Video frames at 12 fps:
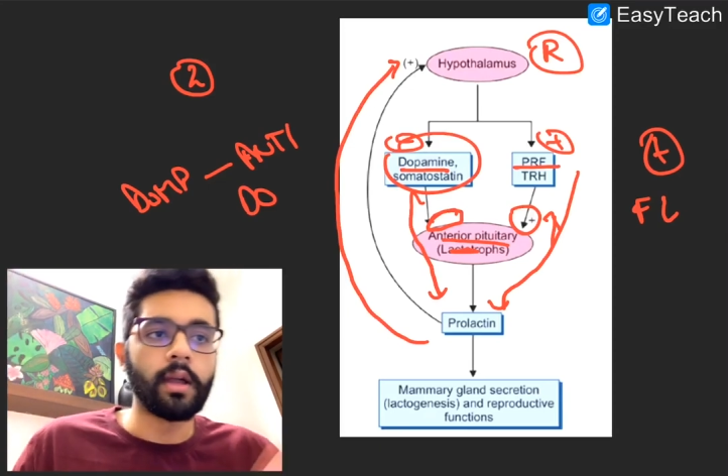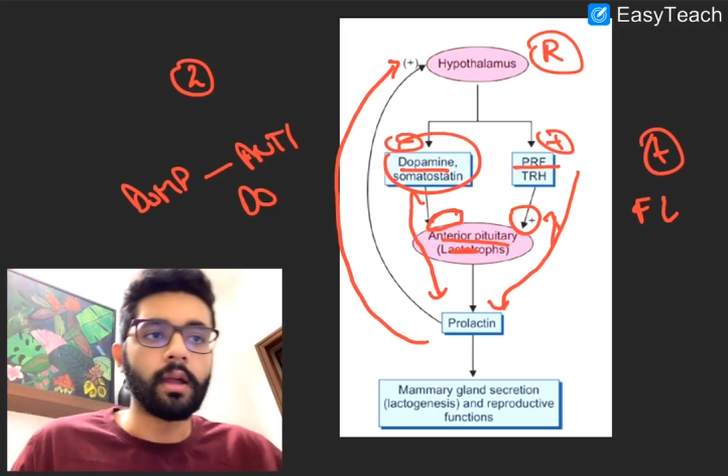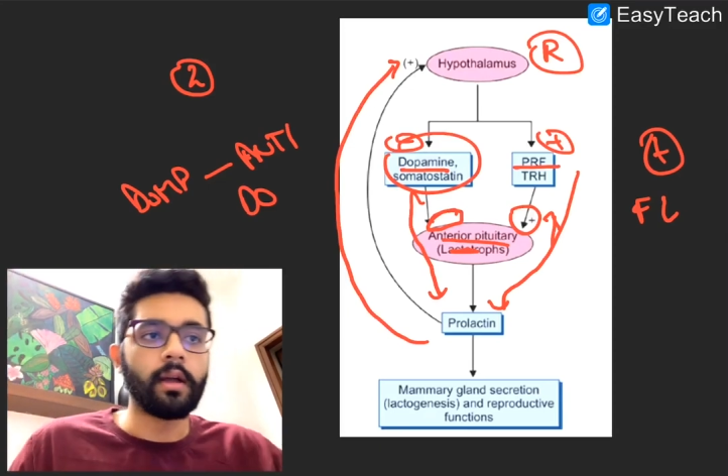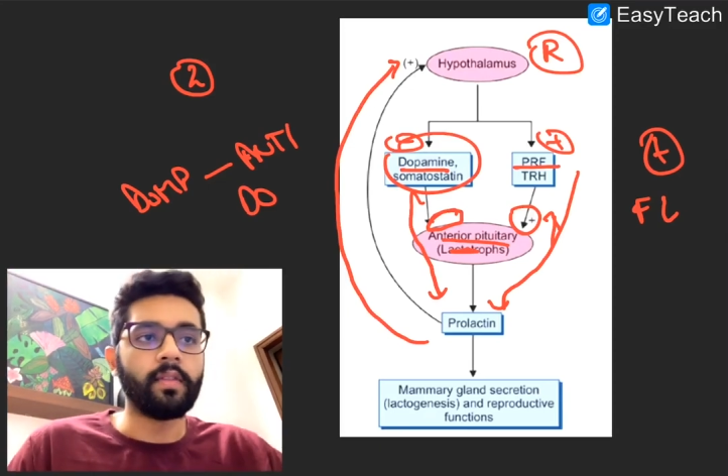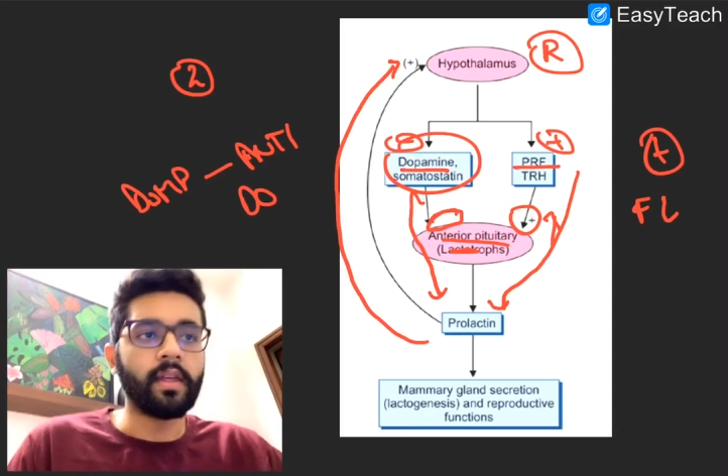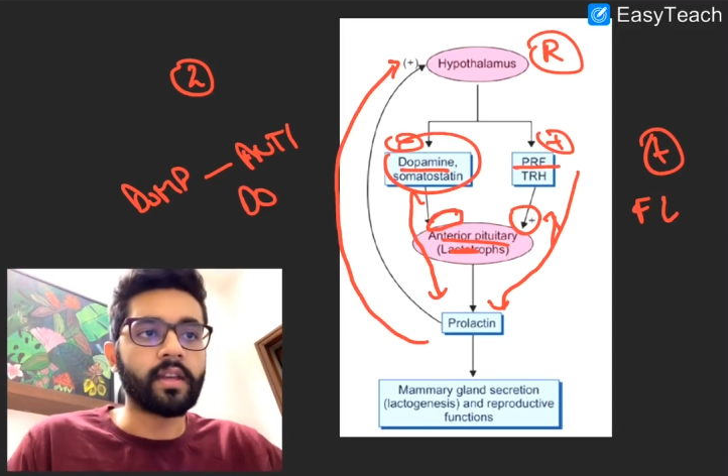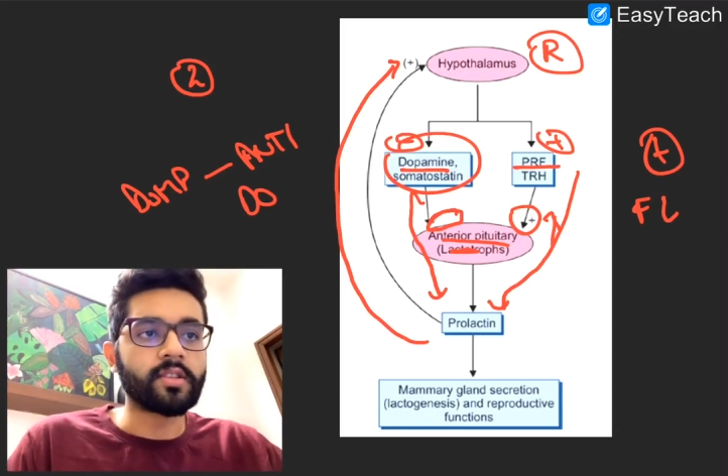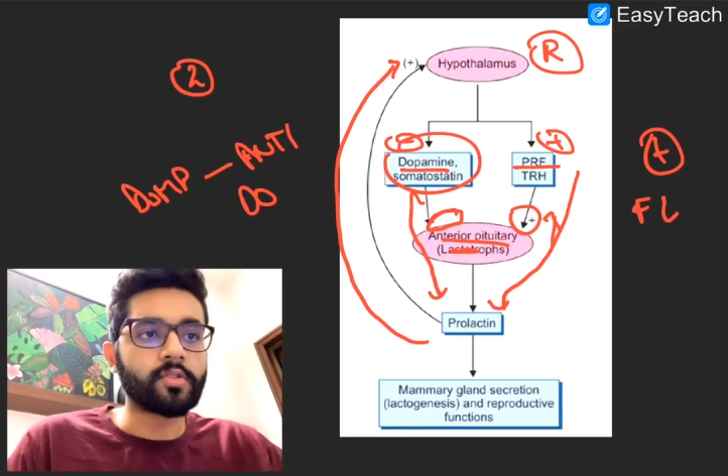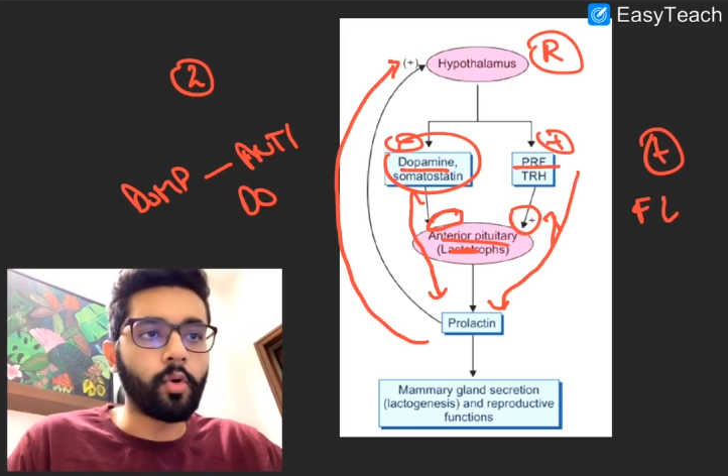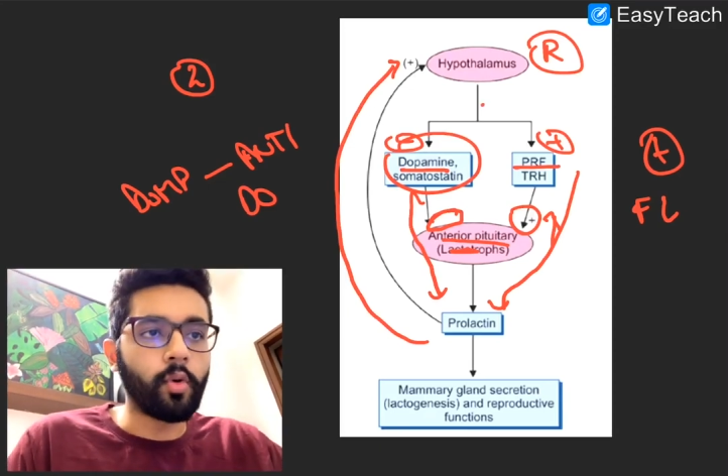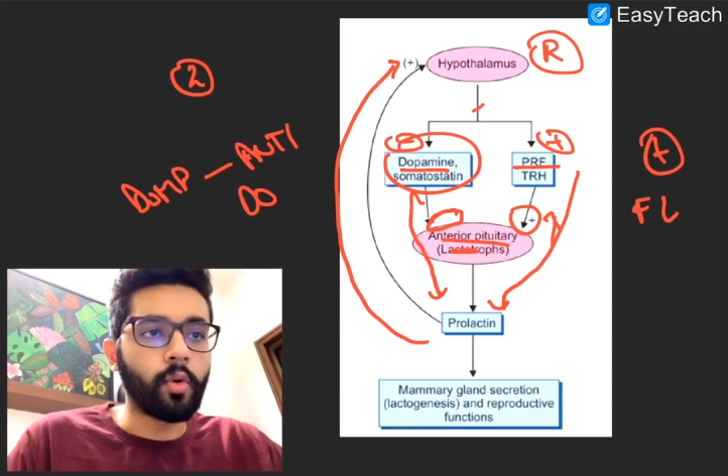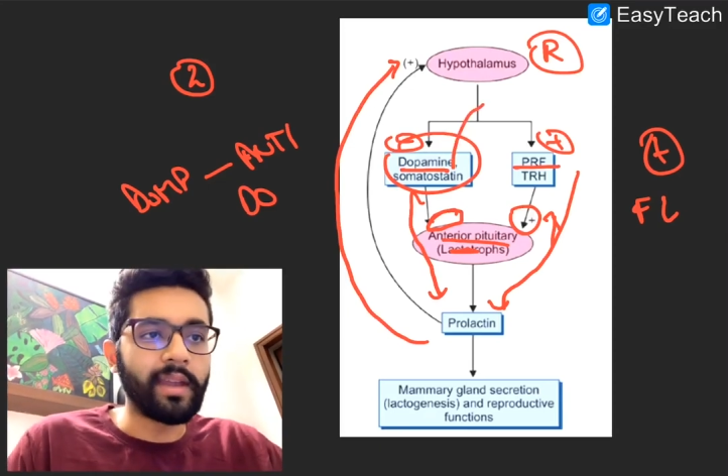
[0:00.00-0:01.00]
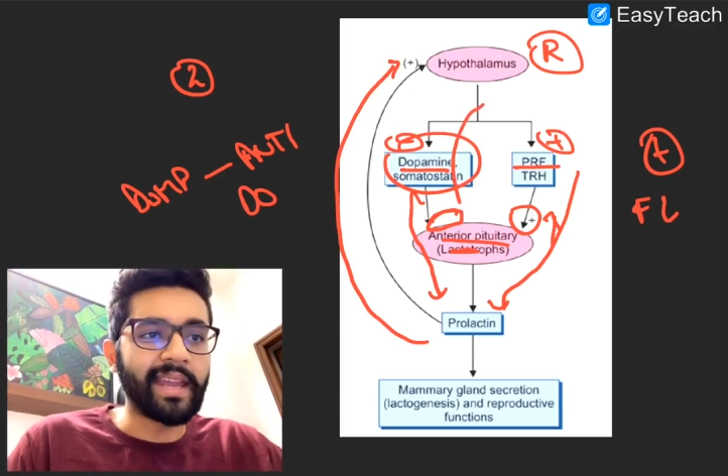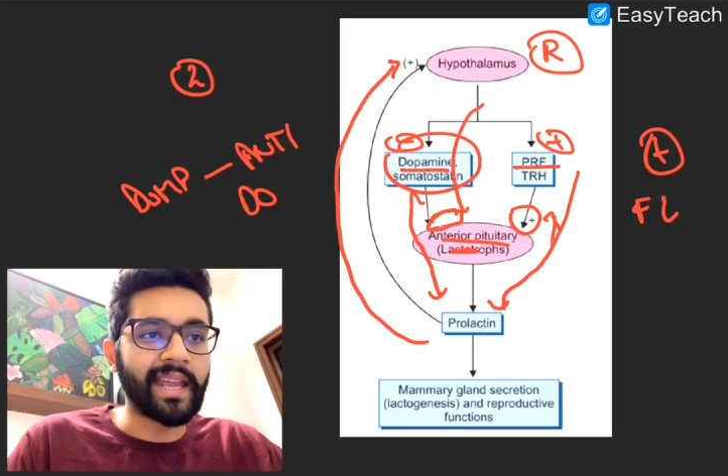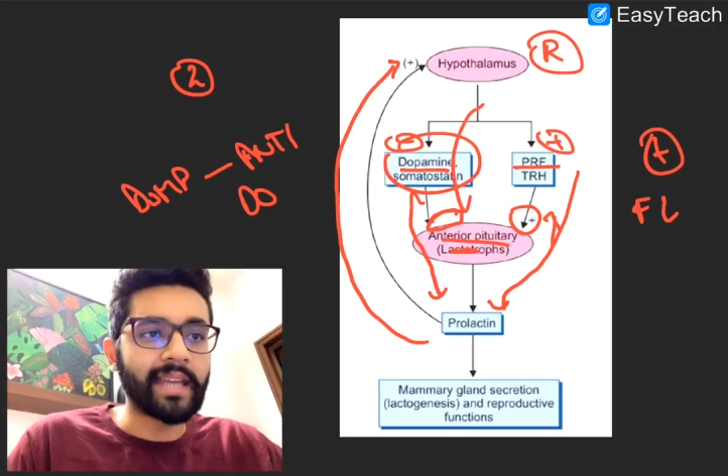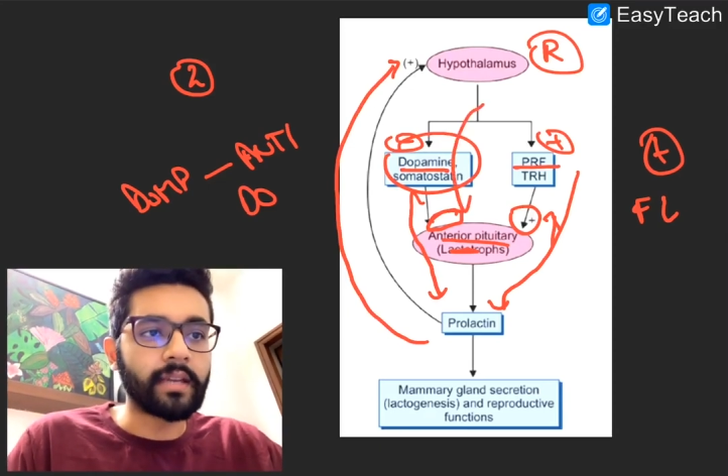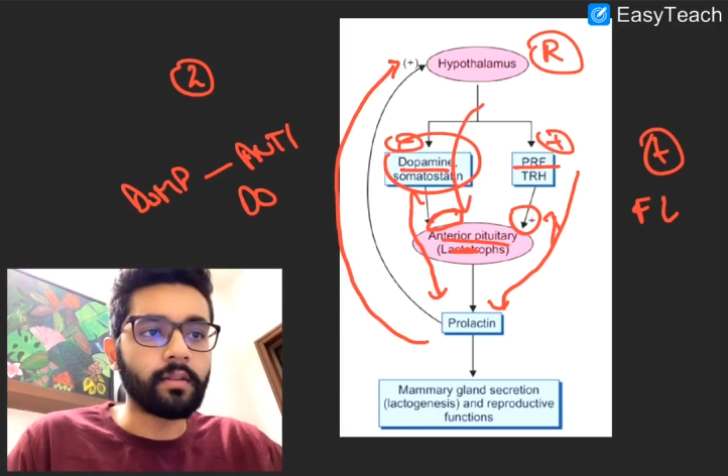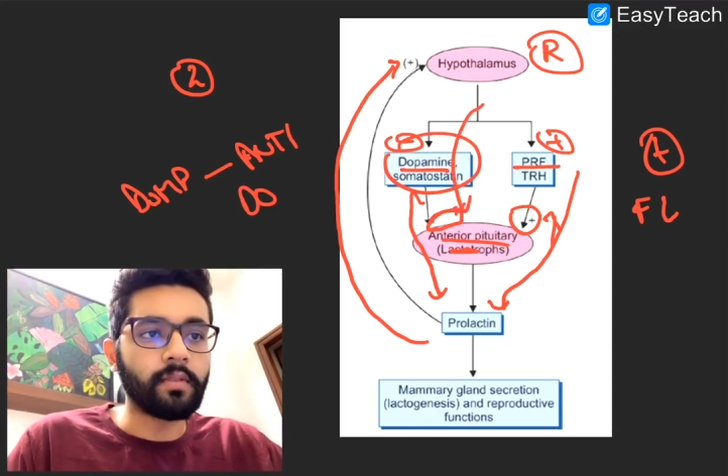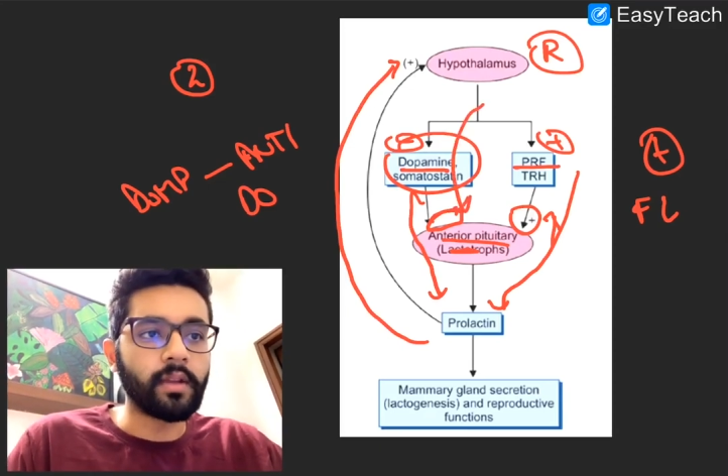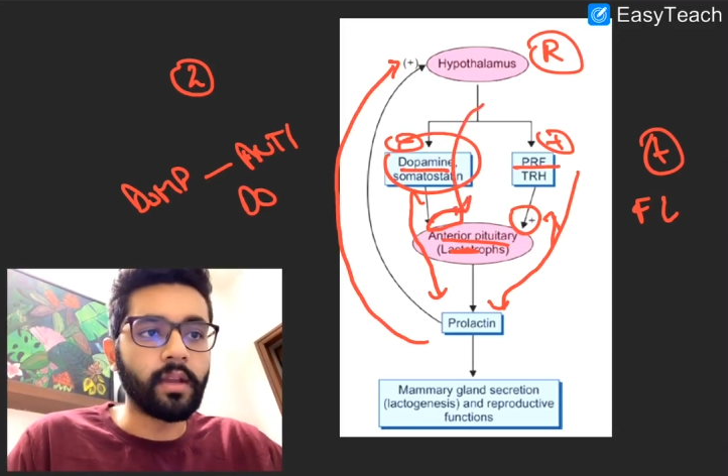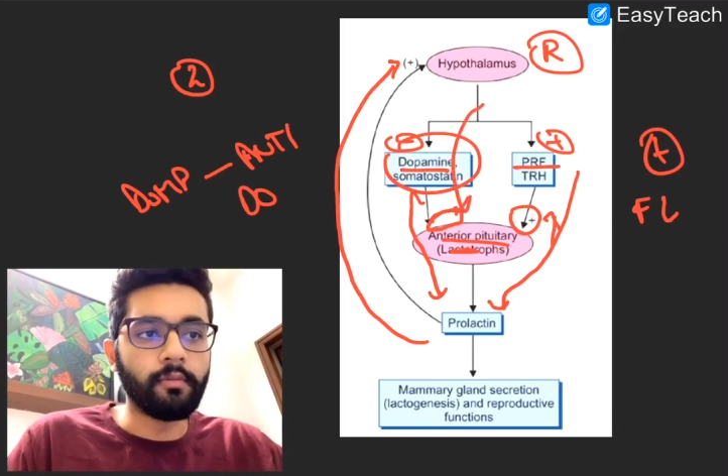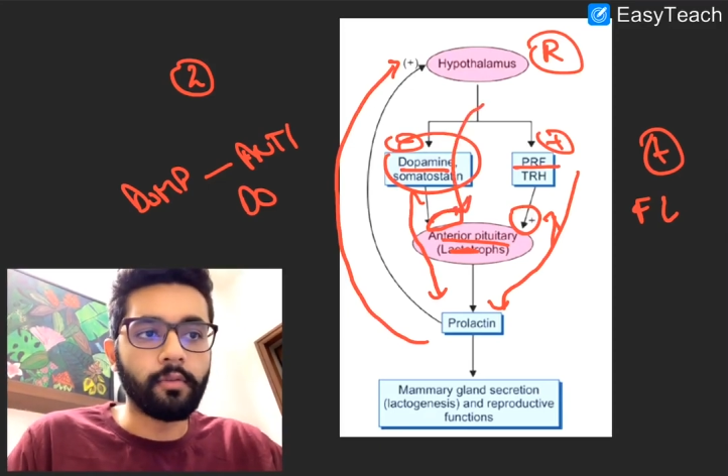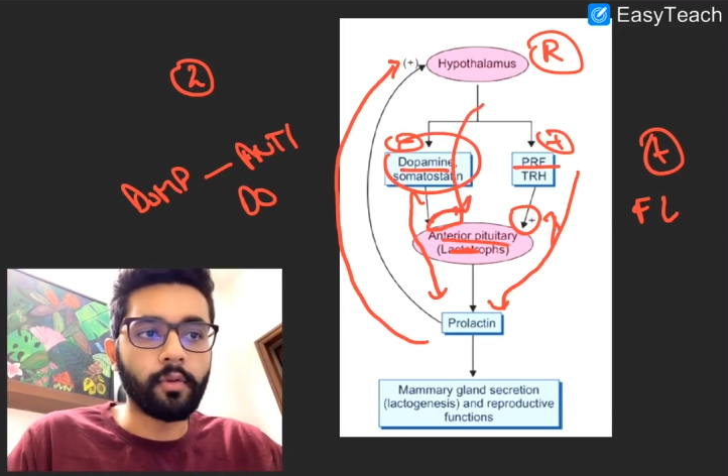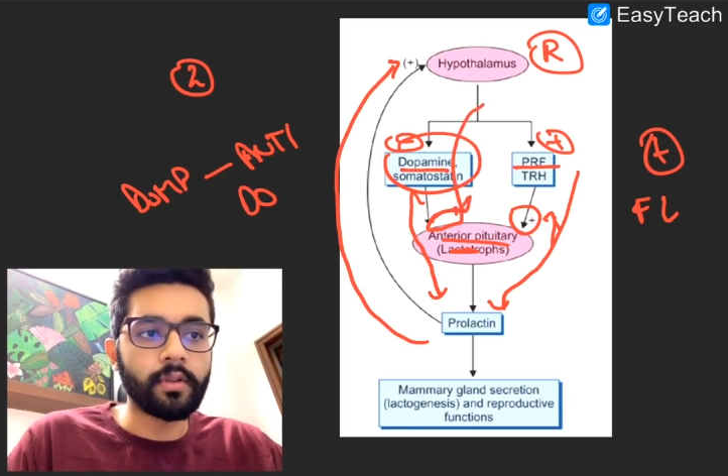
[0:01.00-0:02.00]
there is no negative
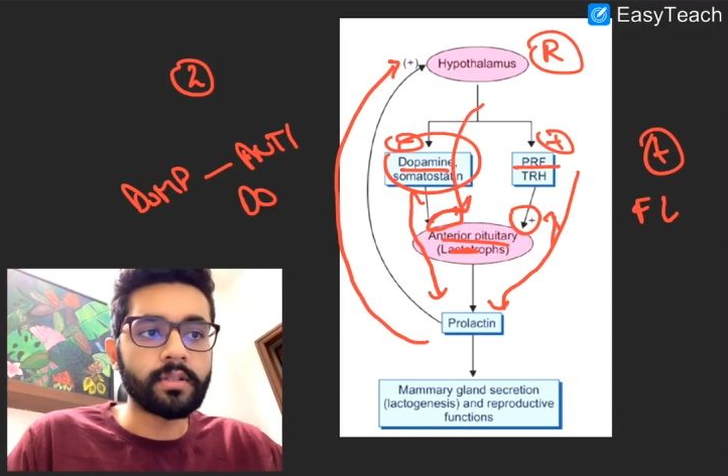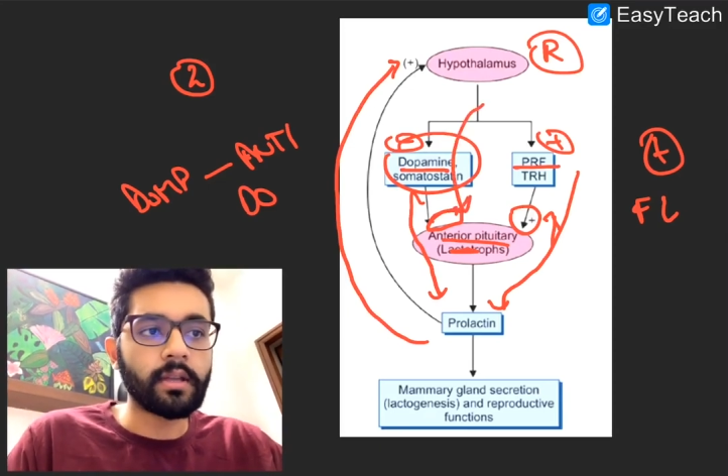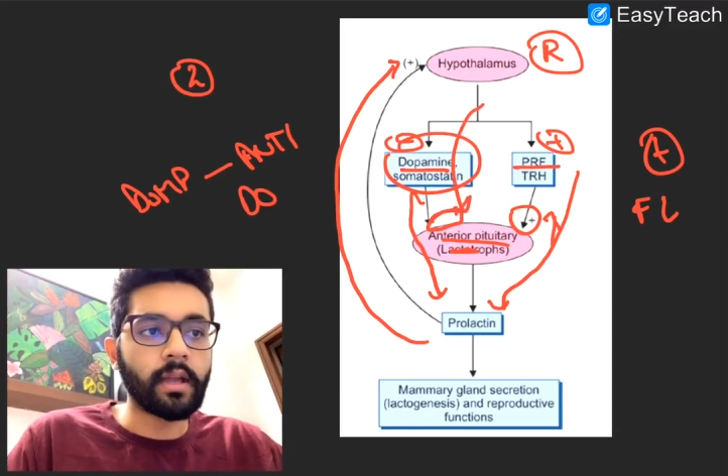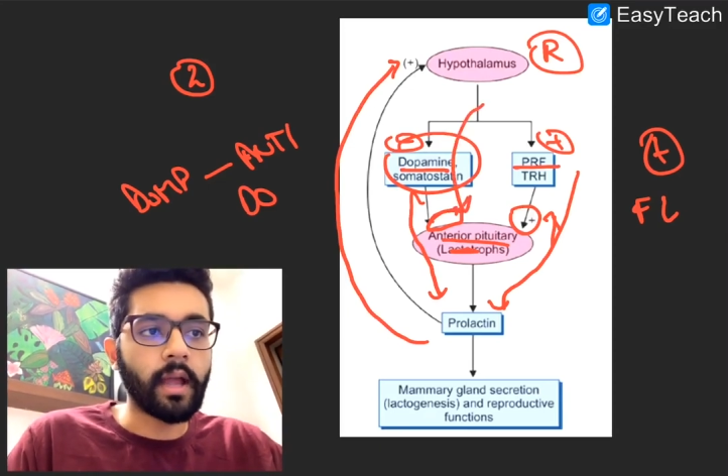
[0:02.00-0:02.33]
influence